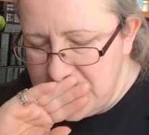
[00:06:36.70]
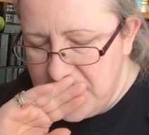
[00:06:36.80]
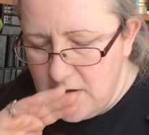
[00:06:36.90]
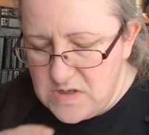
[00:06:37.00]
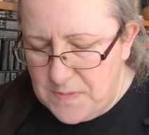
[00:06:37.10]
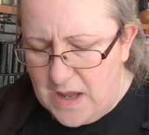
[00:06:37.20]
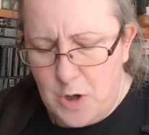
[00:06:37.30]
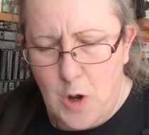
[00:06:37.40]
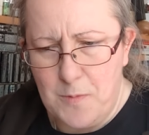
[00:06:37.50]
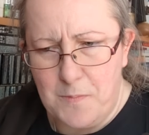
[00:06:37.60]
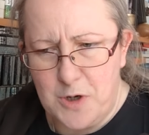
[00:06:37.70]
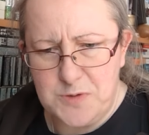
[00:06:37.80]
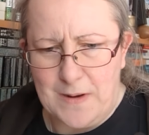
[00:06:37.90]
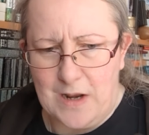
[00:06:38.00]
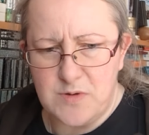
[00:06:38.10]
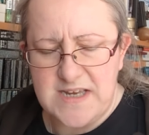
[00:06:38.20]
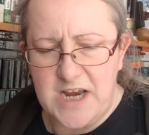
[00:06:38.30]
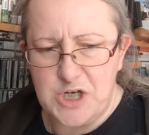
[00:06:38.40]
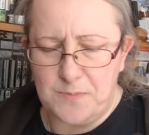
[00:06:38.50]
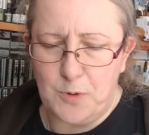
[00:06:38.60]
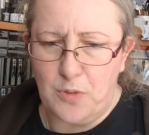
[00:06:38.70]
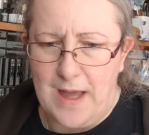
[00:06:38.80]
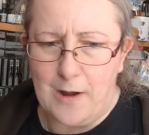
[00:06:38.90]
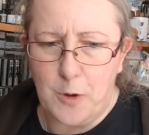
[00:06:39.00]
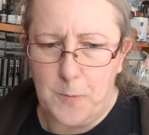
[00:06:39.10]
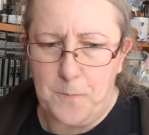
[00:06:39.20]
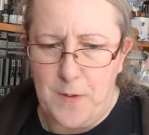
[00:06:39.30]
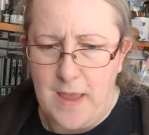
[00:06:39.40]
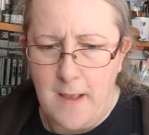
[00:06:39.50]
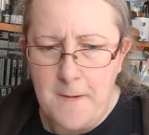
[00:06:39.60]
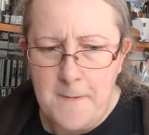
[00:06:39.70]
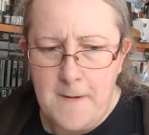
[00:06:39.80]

excuse me, a normal marshmallow texture, but that could be